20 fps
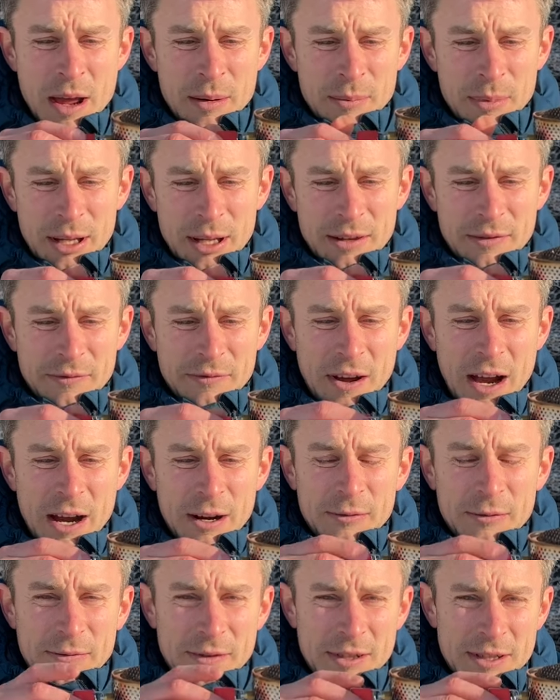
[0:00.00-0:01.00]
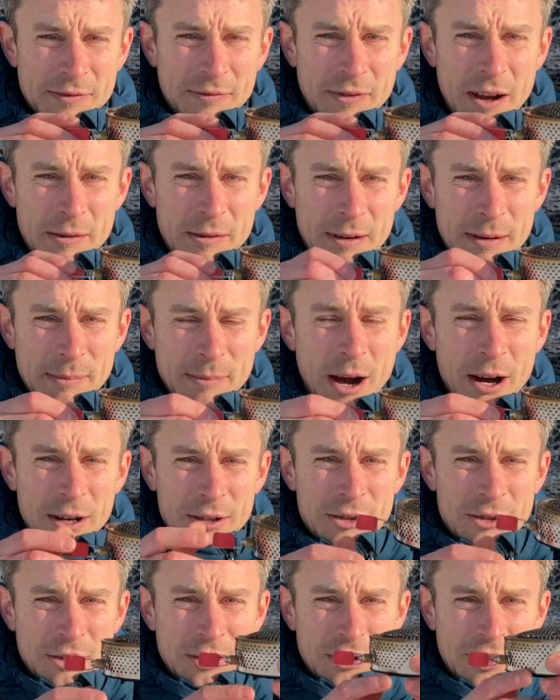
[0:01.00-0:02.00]
but the valve is very
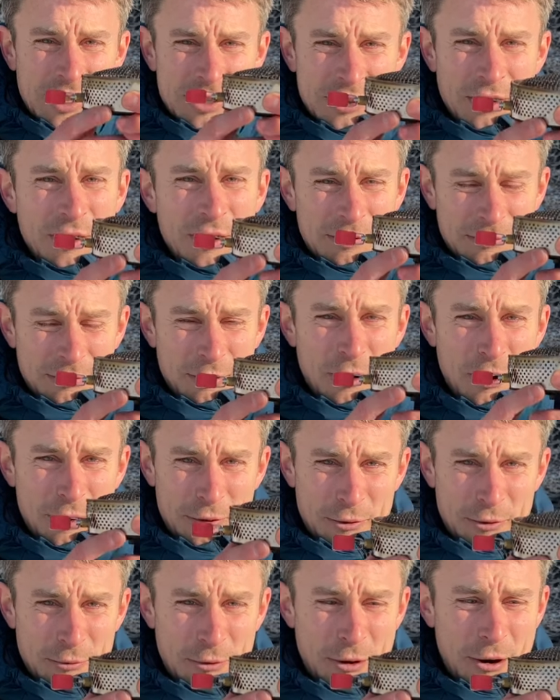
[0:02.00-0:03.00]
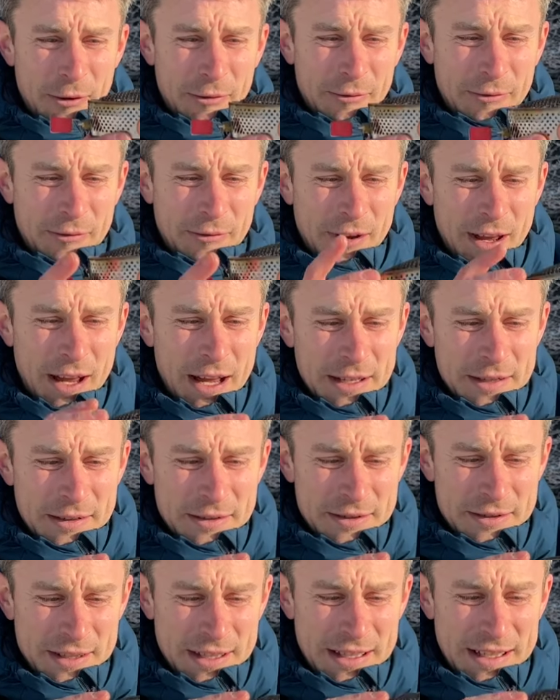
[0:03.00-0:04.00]
much, it's either on or off,
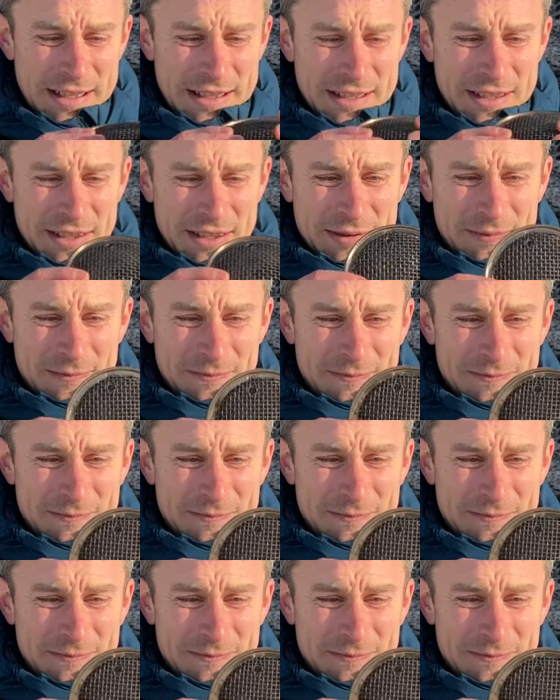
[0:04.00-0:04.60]
and it's